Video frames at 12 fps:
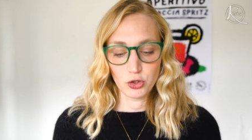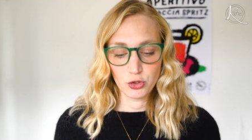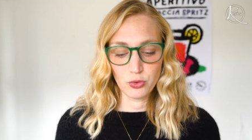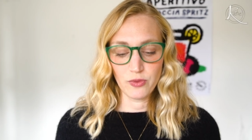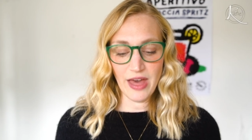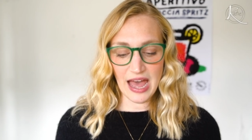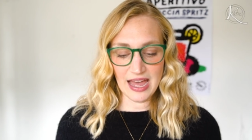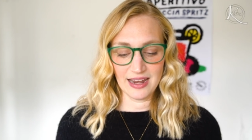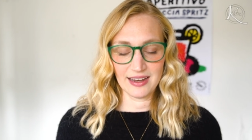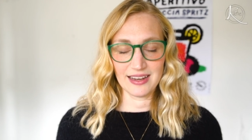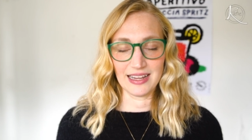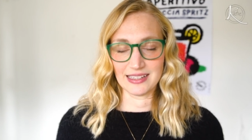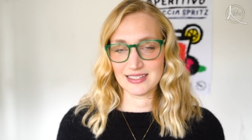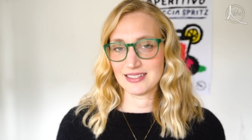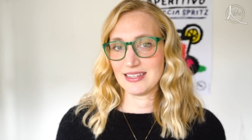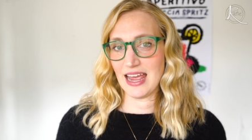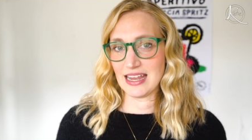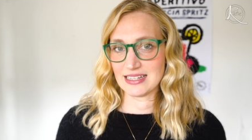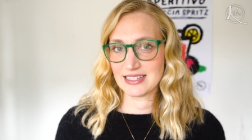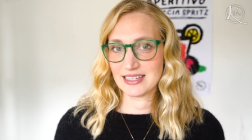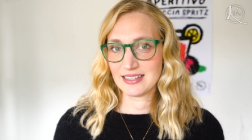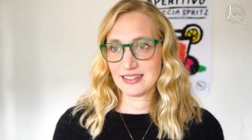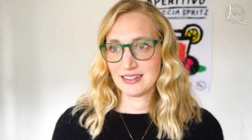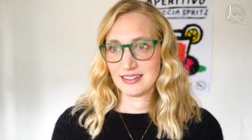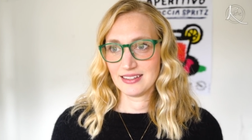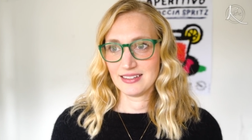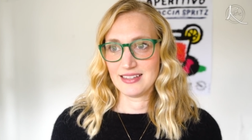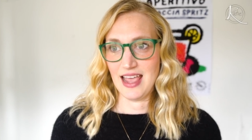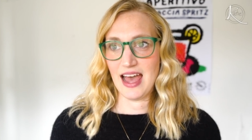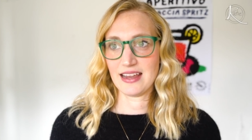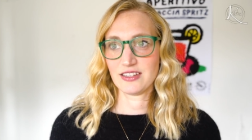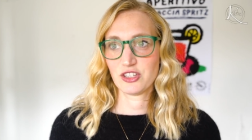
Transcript: to that extent yet.